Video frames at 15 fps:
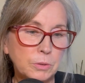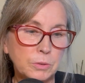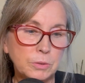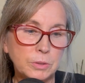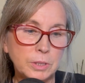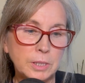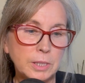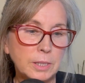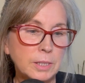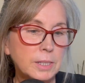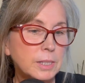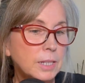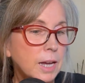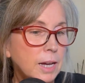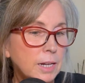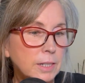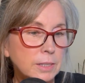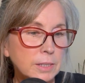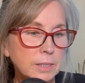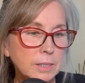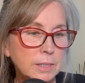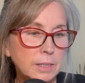
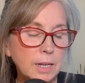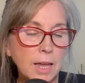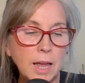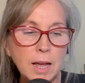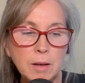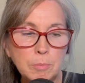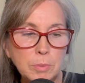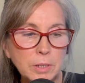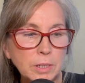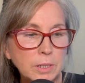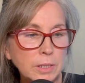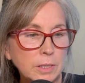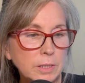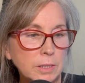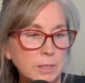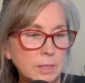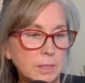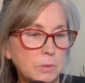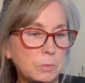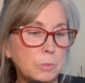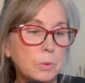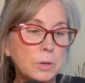success and happiness
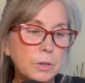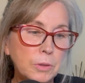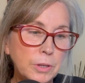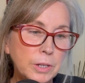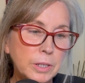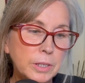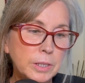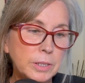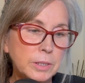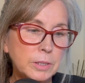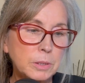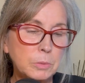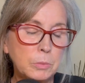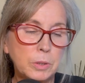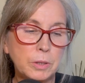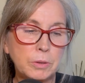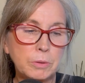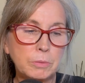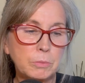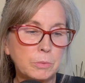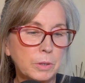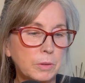and worthiness
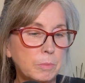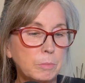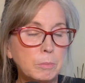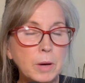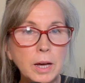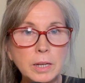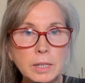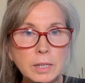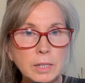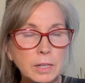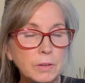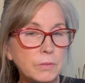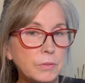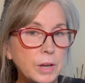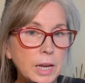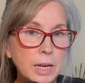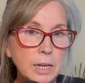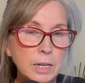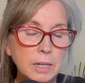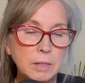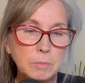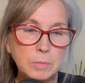with money and
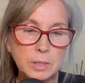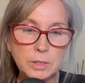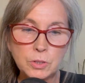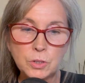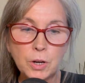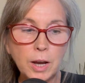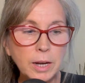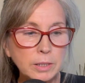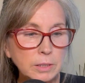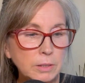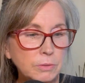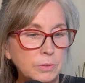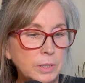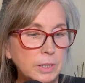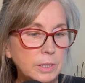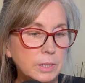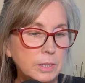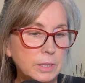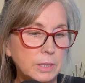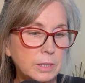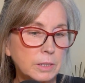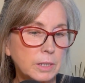fame and attractiveness
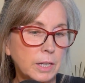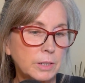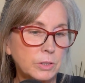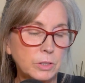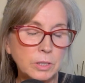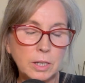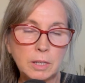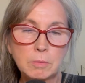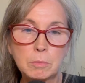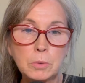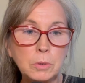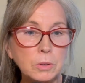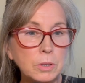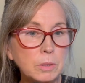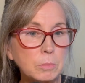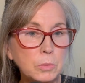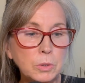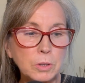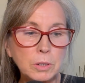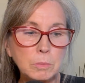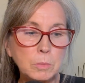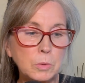and just getting more and more
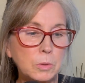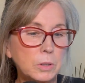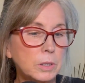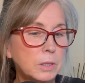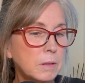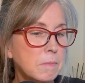and more.